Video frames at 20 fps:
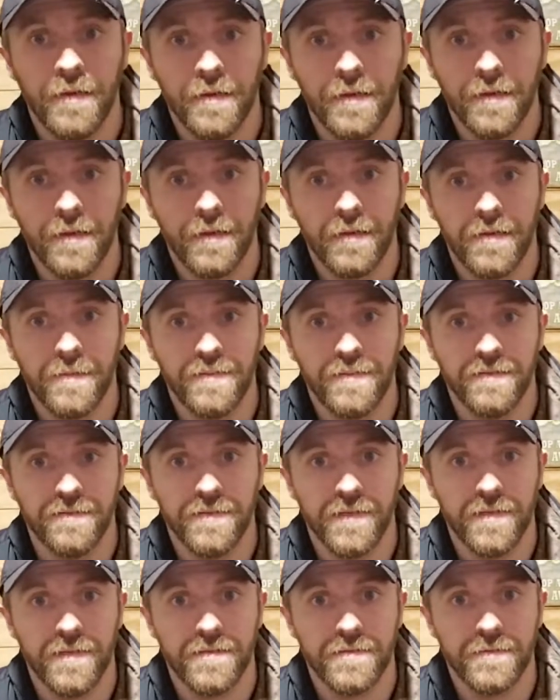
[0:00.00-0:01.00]
Got a couple of
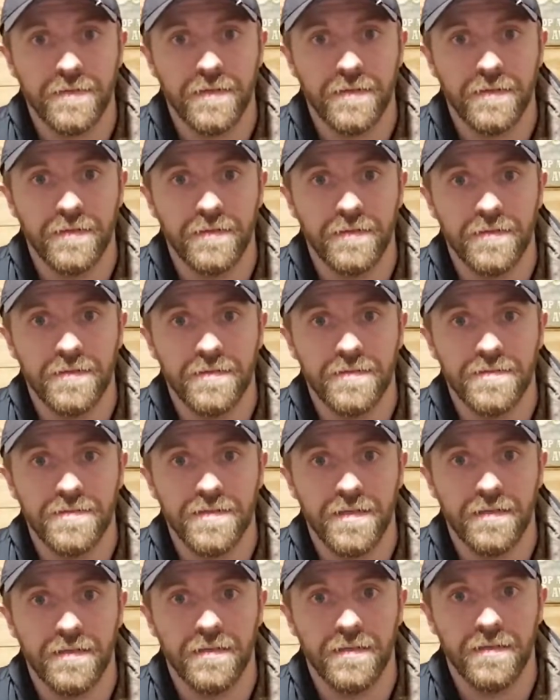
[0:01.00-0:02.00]
nice red horse
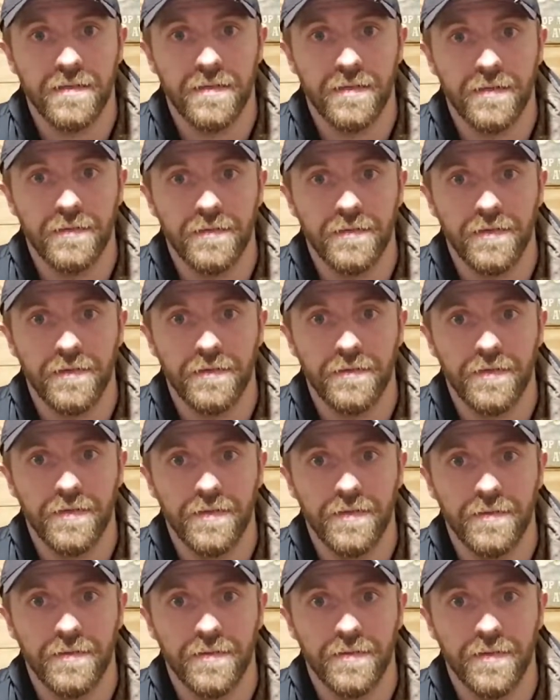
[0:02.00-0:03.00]
at an outlet creek
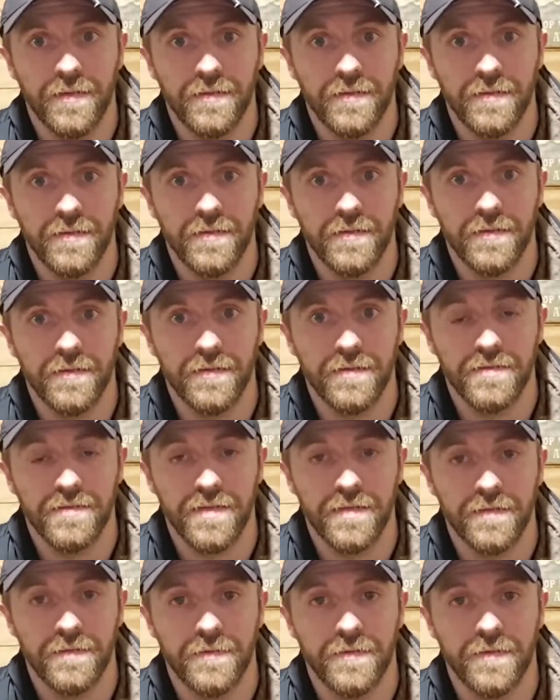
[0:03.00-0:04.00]
on
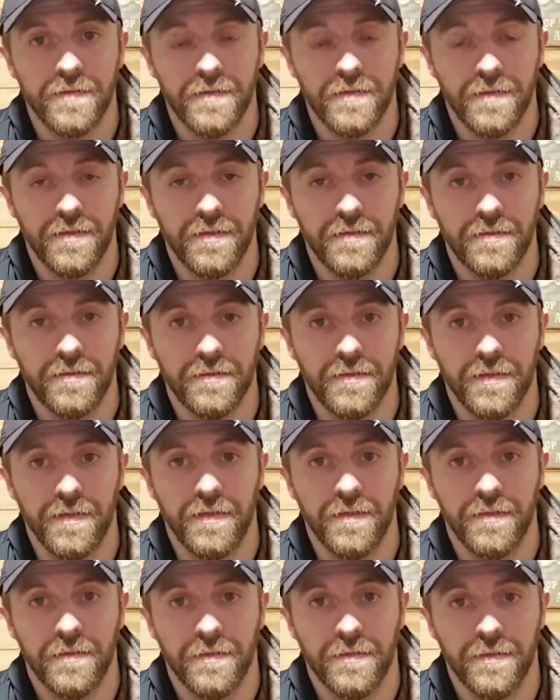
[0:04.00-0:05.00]
St. Croix today.
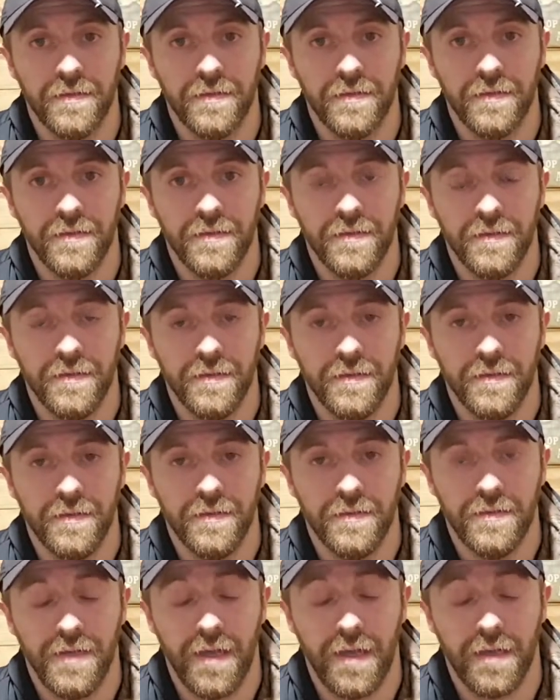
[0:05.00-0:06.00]
Okay.
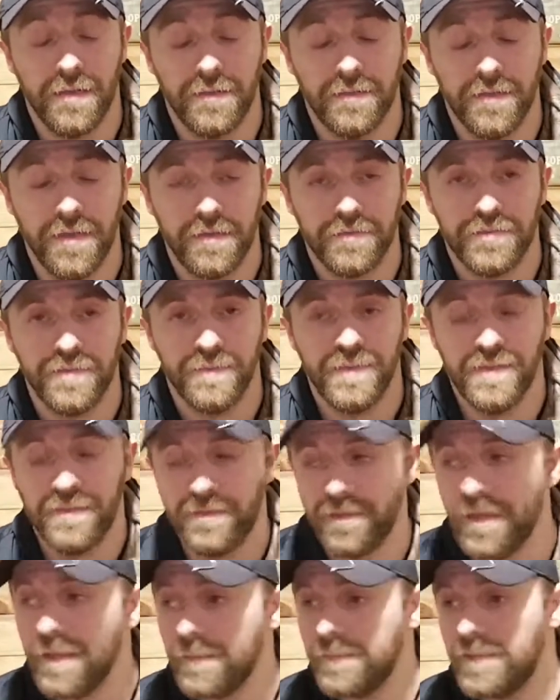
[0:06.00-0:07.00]
Yeah, now should be the
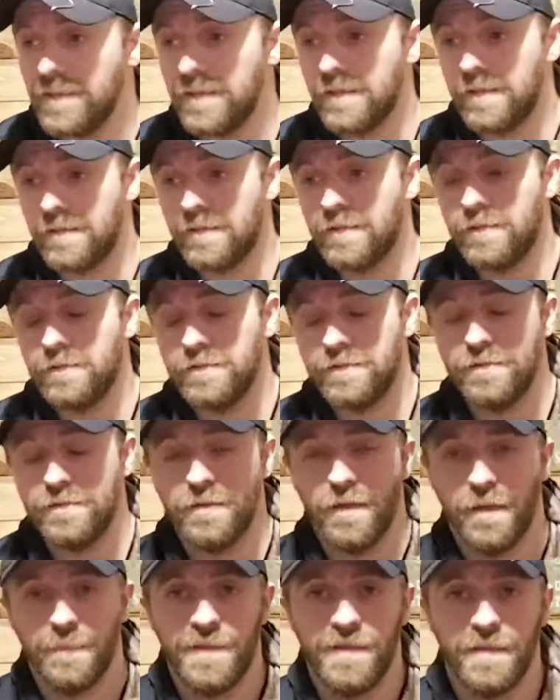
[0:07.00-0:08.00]
time to go to.
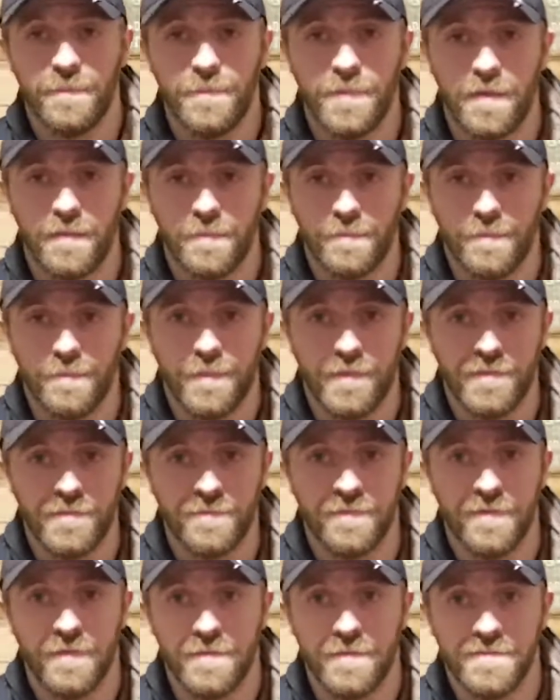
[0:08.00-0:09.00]
I mean, I'm not much of
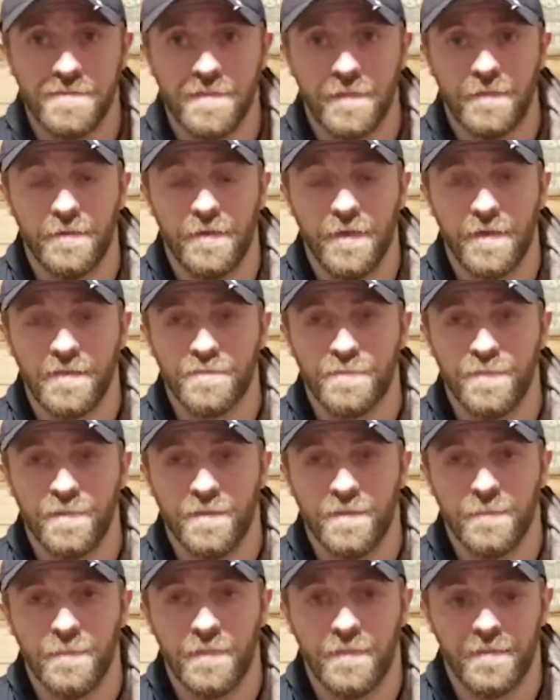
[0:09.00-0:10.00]
a sucker
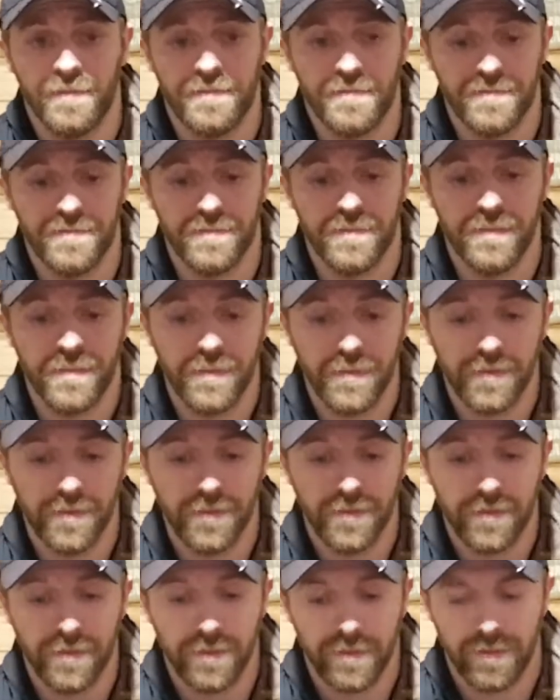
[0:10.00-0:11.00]
expert because
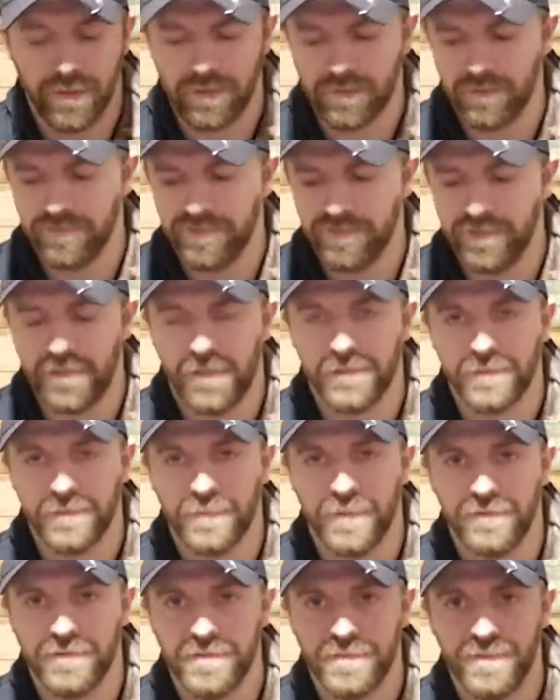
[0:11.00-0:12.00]
I don't know if I talked
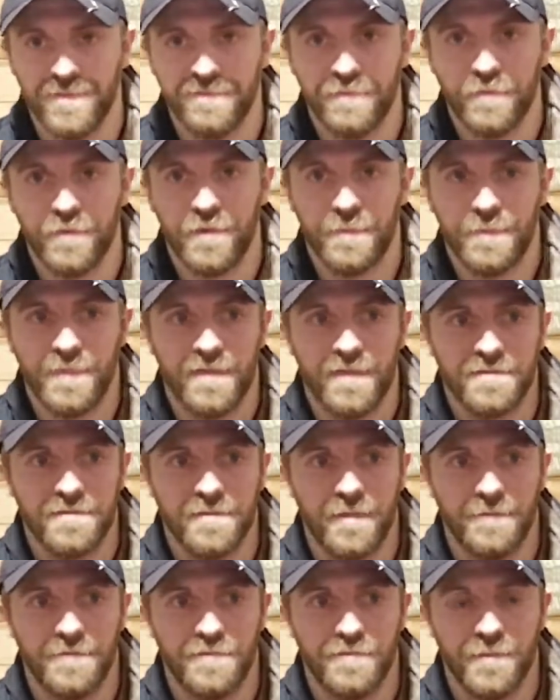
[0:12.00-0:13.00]
about this before in a past
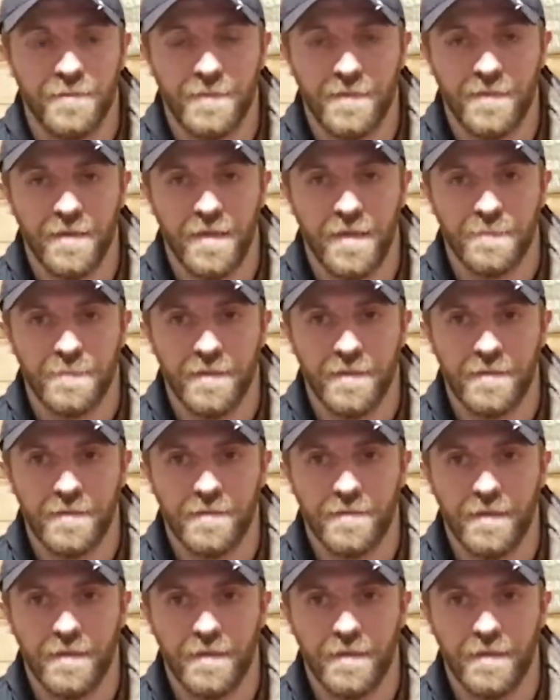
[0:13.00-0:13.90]
live stream or not, but